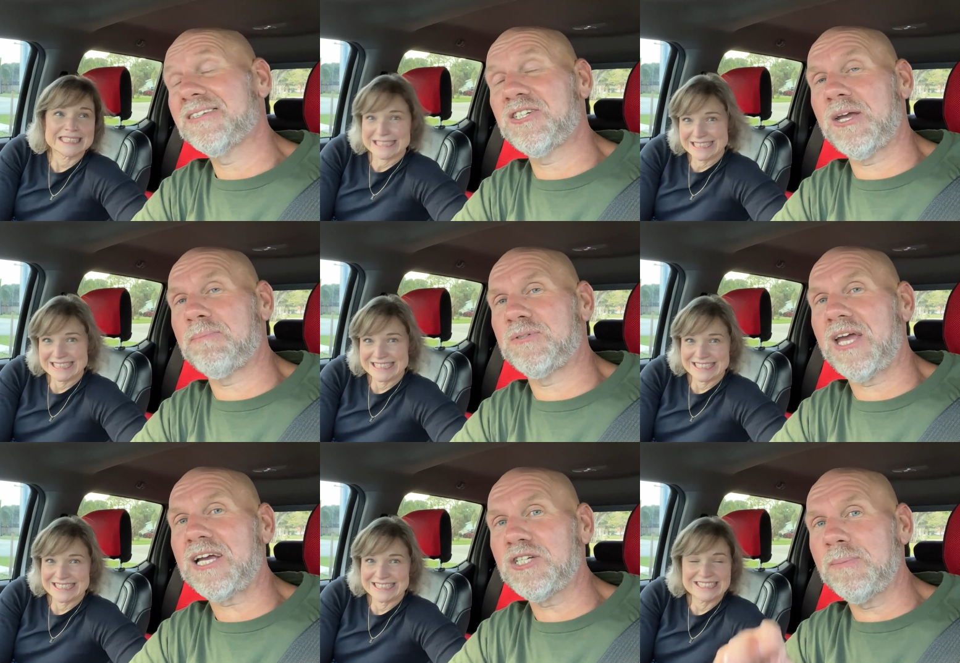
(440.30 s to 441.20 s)
Speaker 1: she
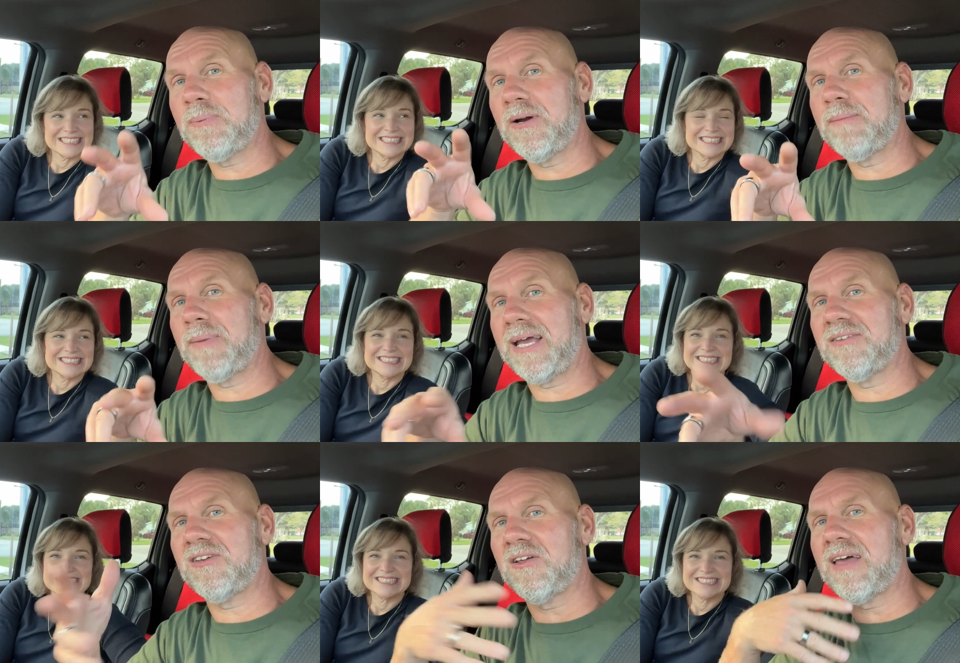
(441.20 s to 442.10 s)
actually put it,
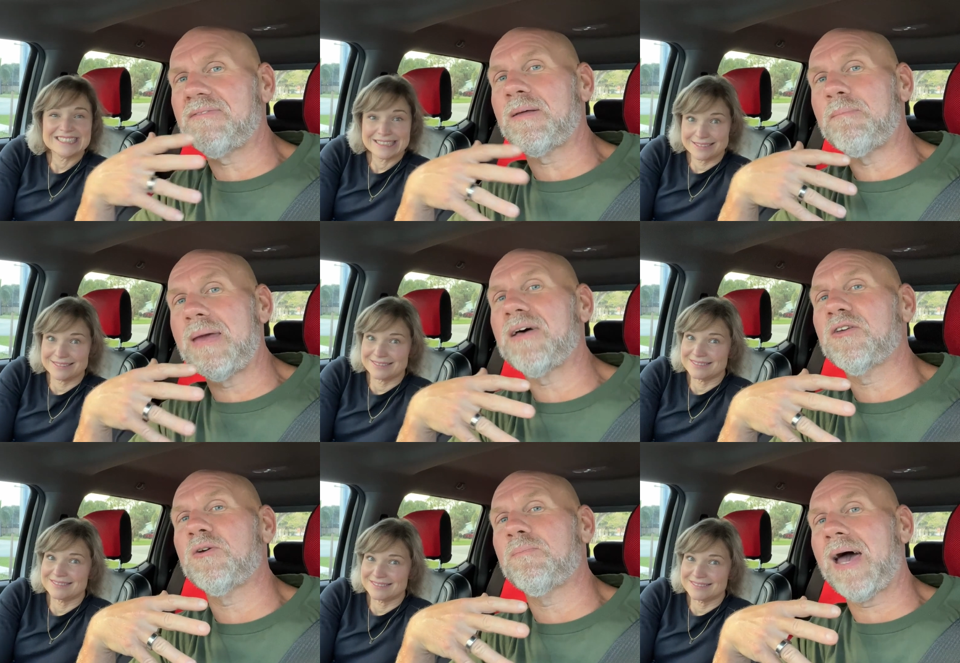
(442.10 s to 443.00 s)
because, you know, they have to mail
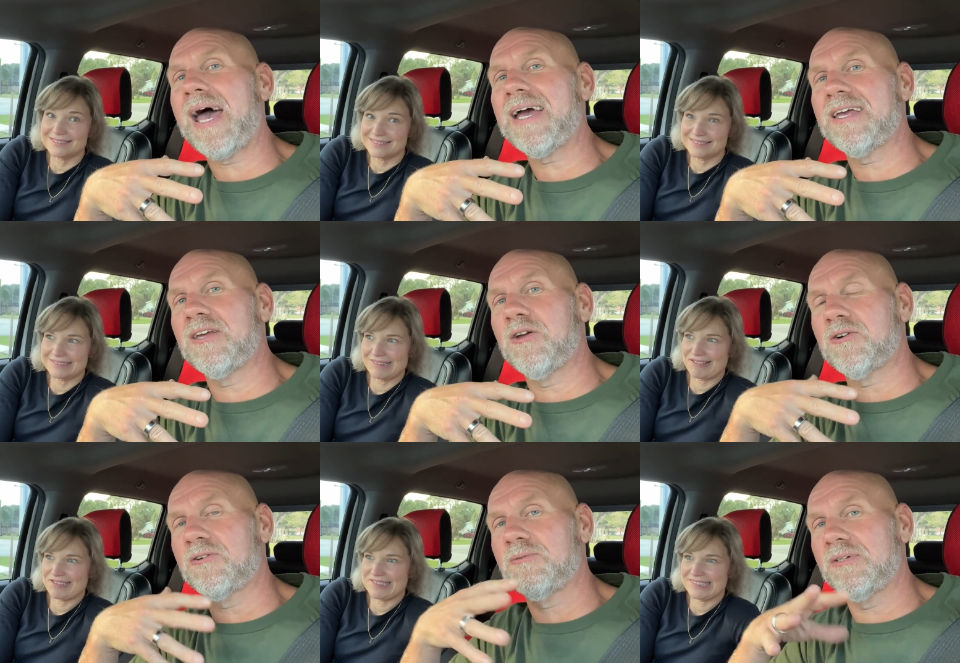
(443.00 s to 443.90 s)
you back
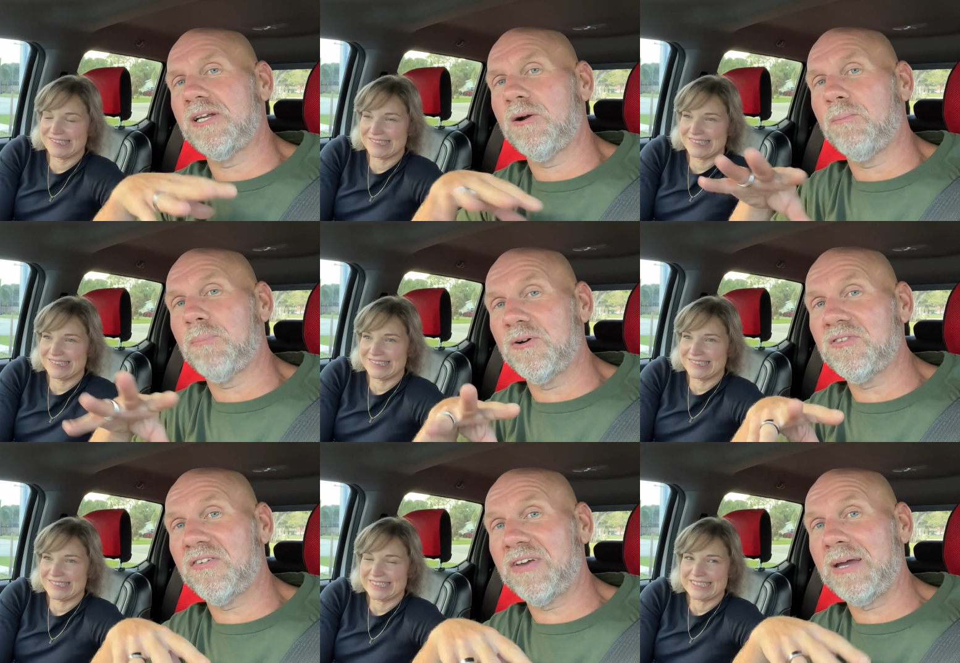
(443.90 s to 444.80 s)
your, you know, birth
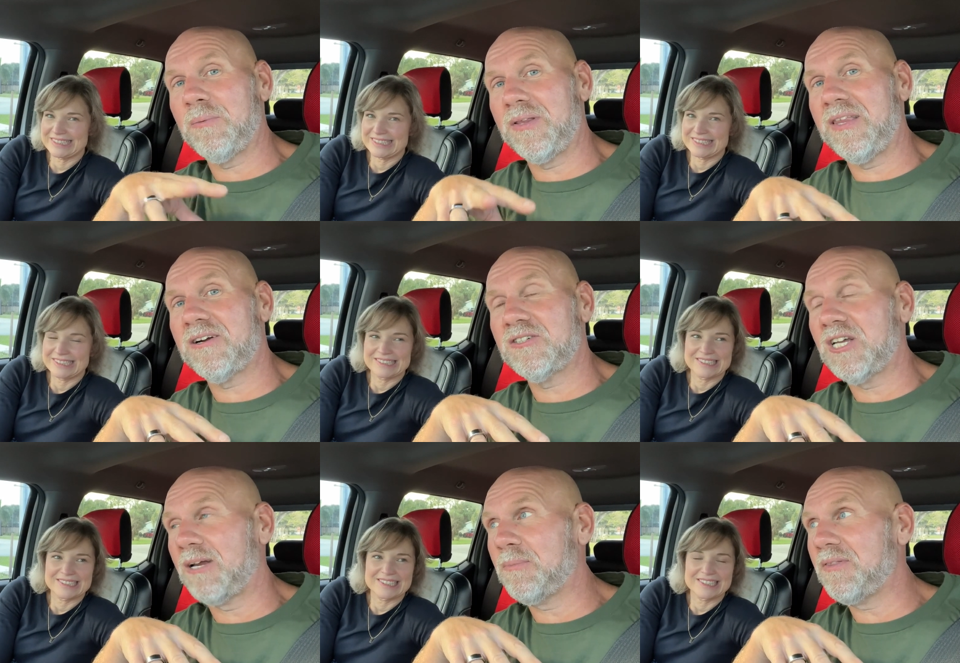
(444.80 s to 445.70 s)
certificate when they're
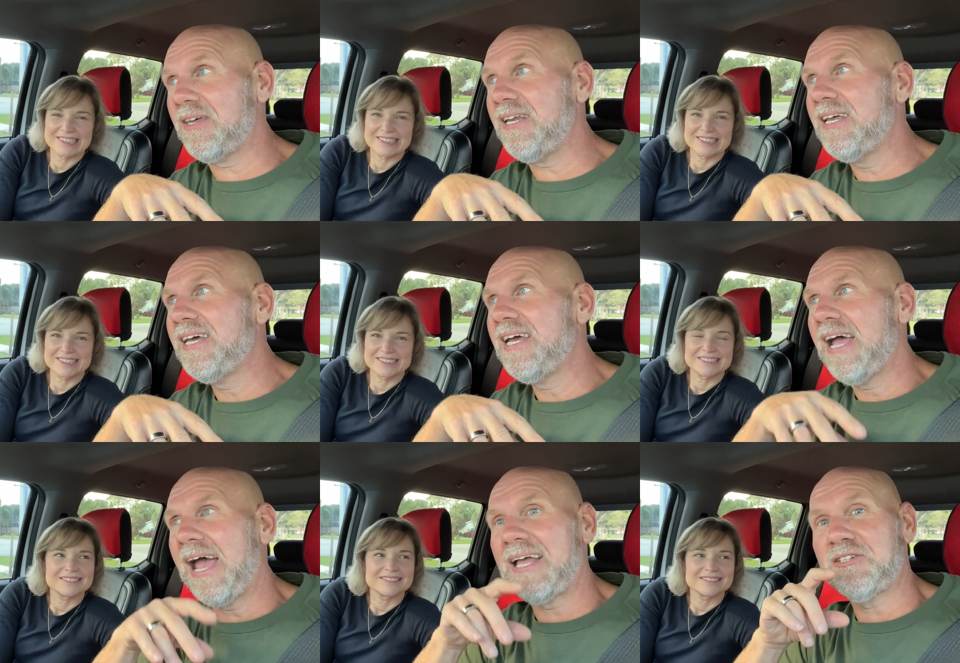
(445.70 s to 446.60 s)
done with it.
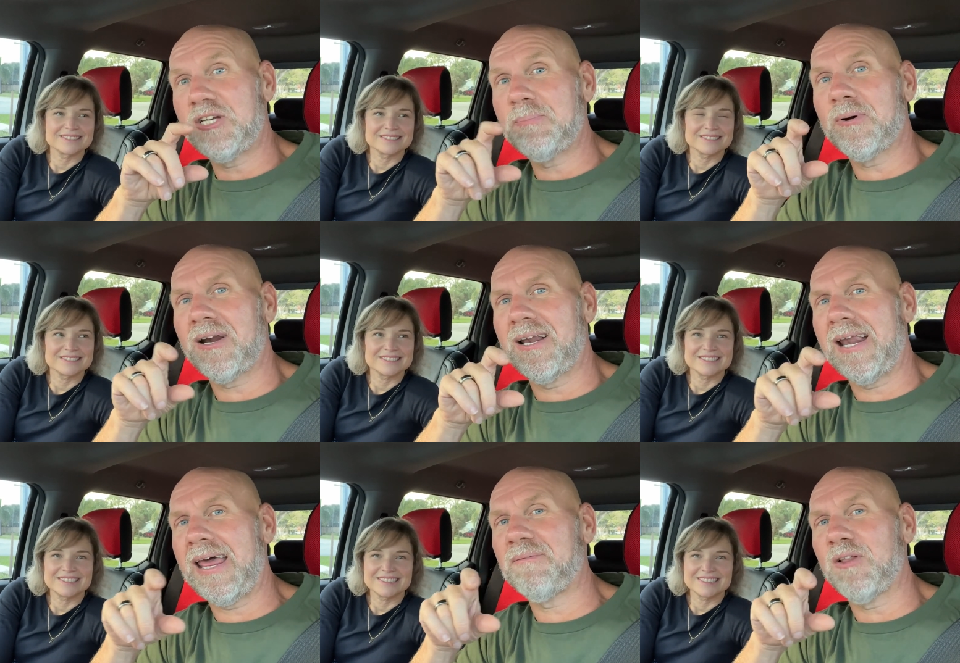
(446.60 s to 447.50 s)
And she put it in
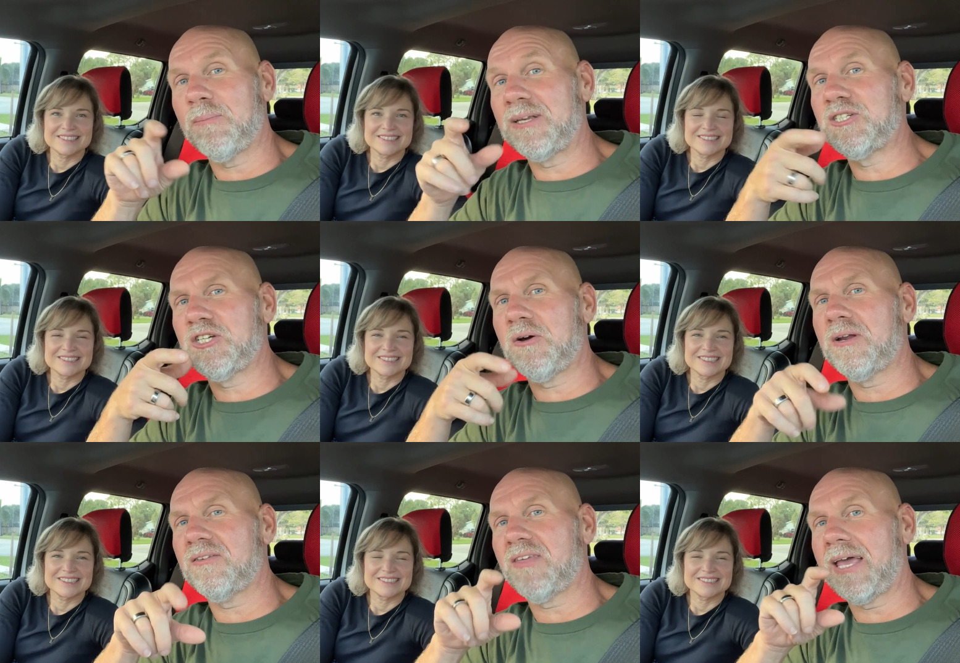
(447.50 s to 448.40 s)
an envelope and showed
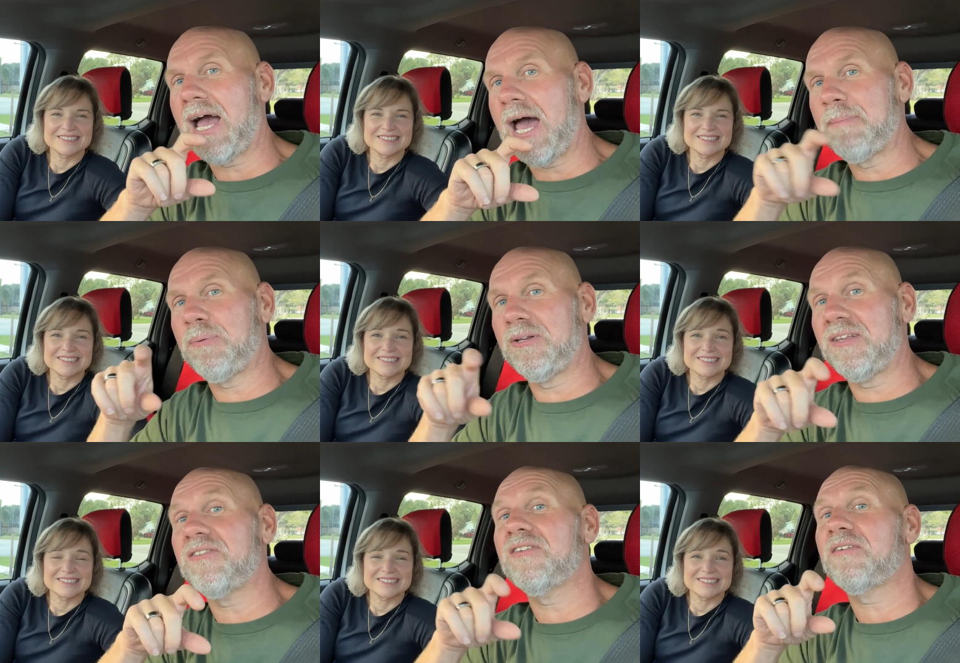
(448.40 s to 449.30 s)
us, like, I put,
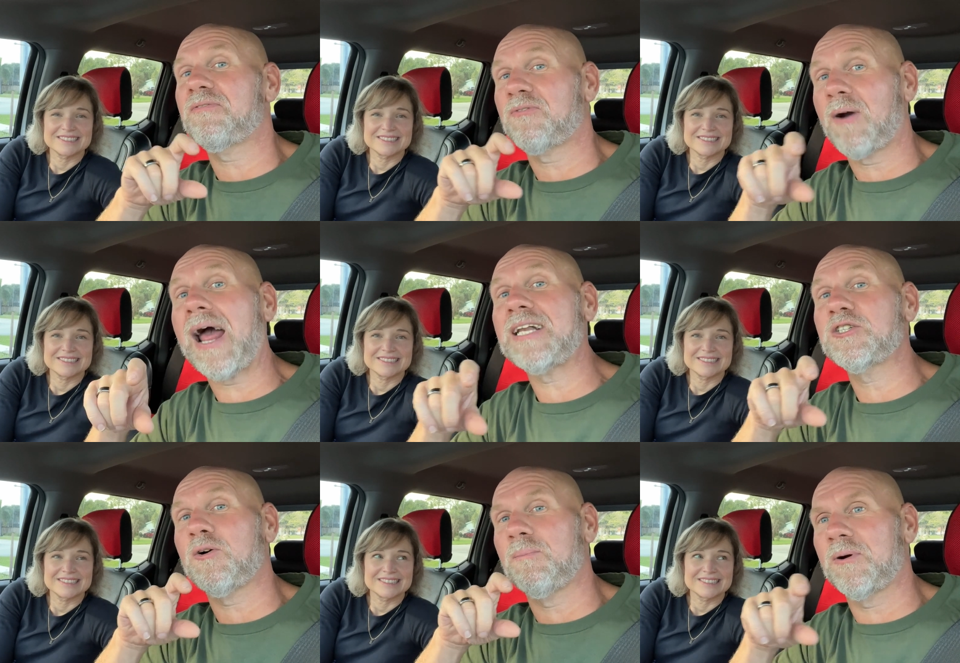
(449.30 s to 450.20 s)
this is a
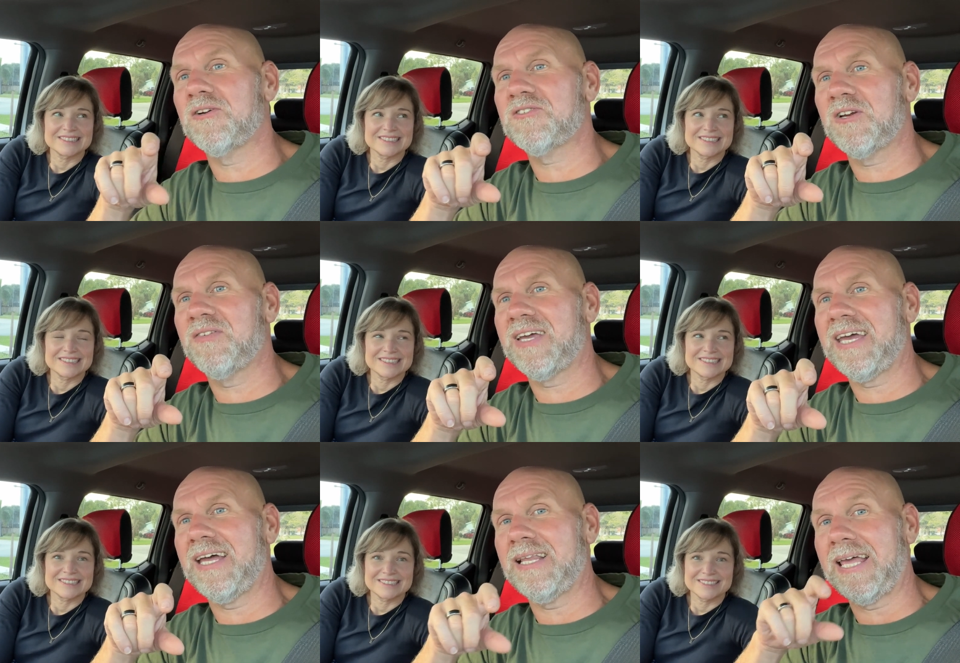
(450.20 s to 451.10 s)
fragile birth
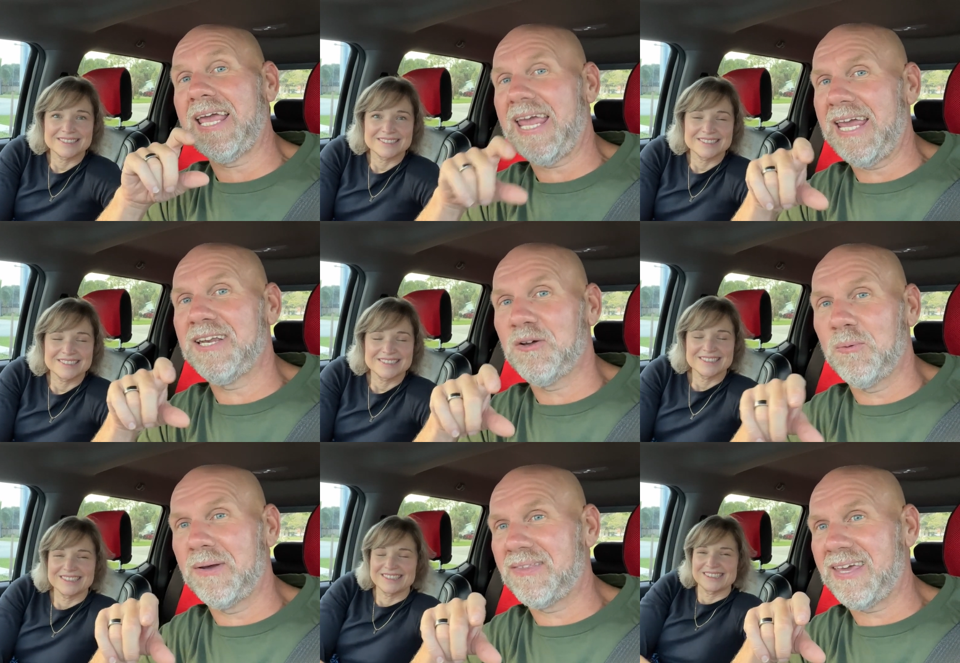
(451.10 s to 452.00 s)
certificate, like, handle
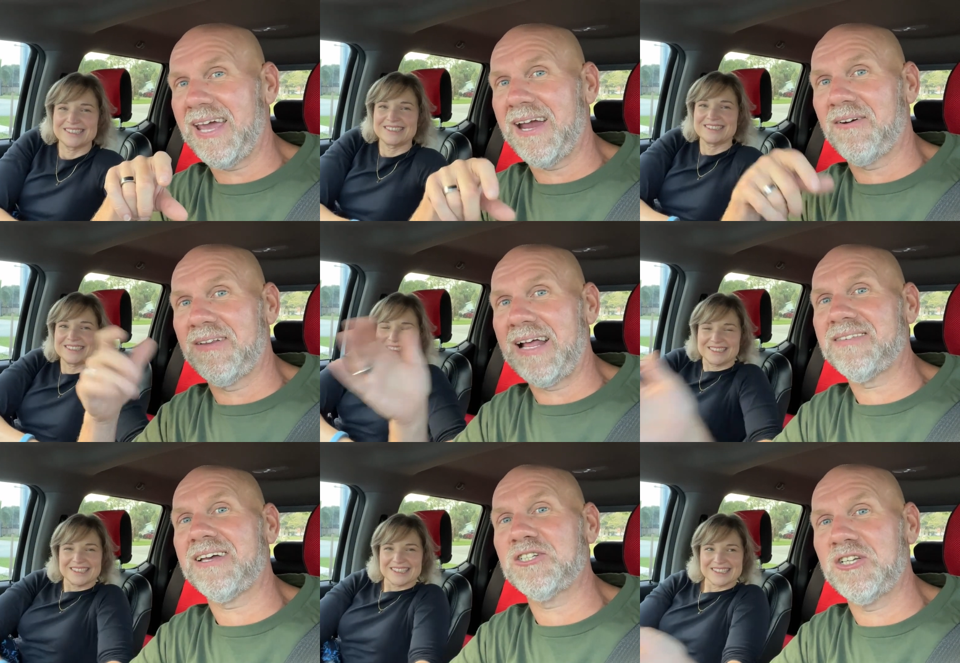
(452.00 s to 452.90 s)
with care. And
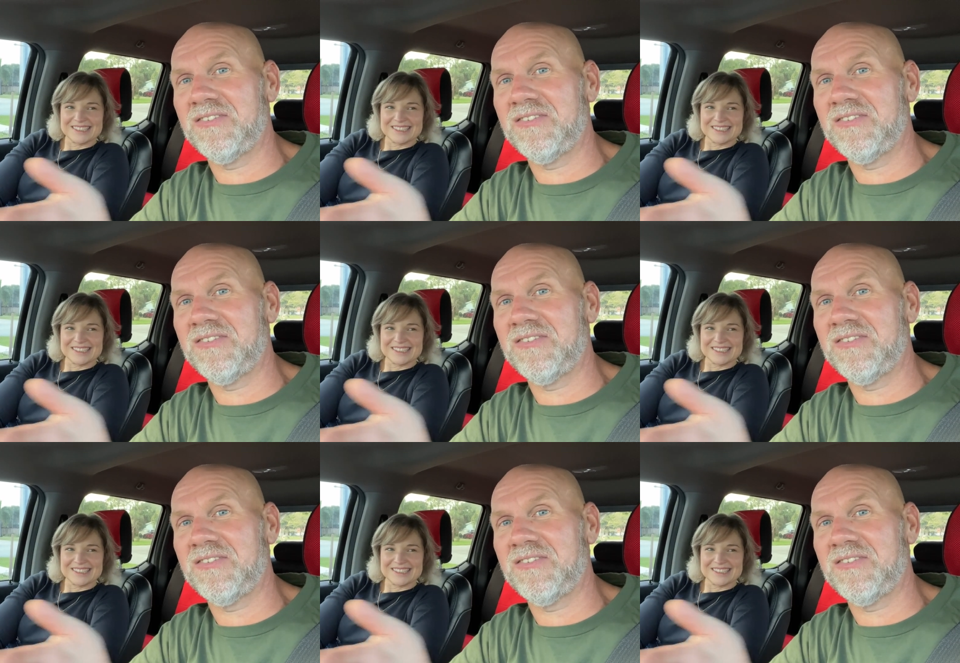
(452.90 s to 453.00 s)
that's how she